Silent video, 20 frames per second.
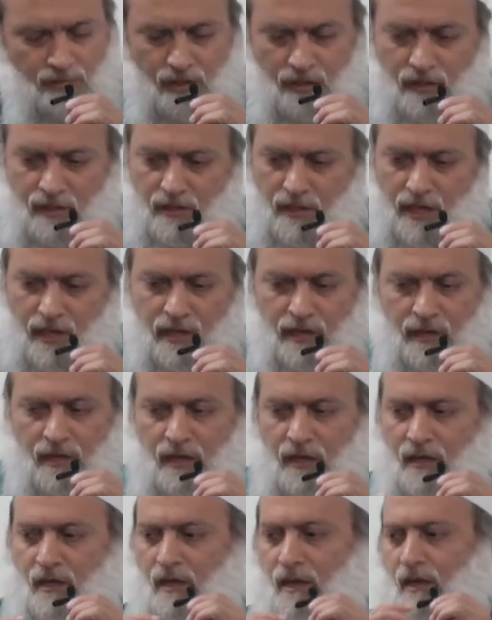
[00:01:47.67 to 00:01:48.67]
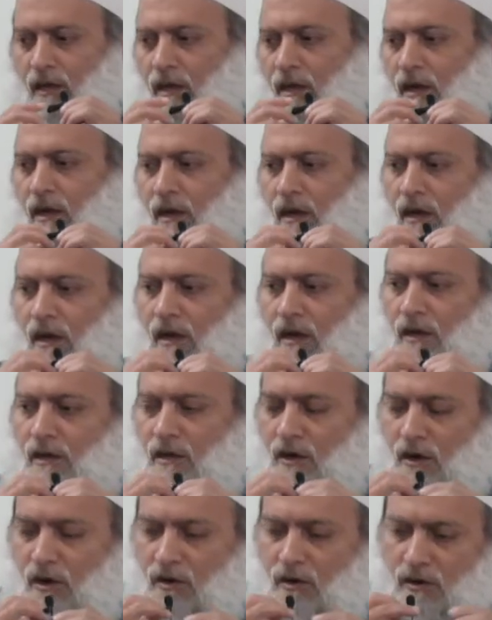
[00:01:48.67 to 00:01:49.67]
then,
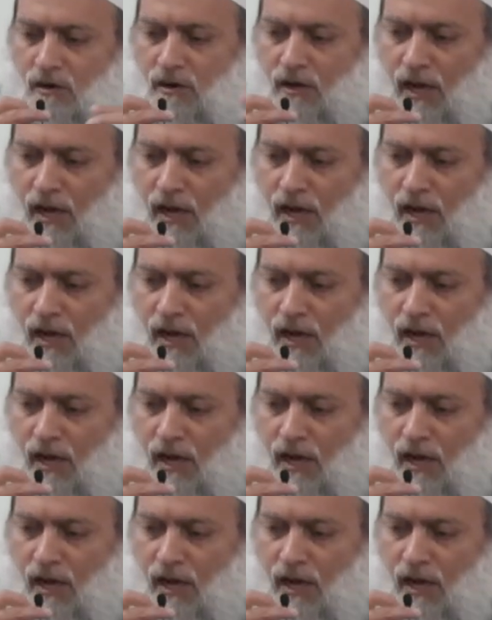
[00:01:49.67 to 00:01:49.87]
you know,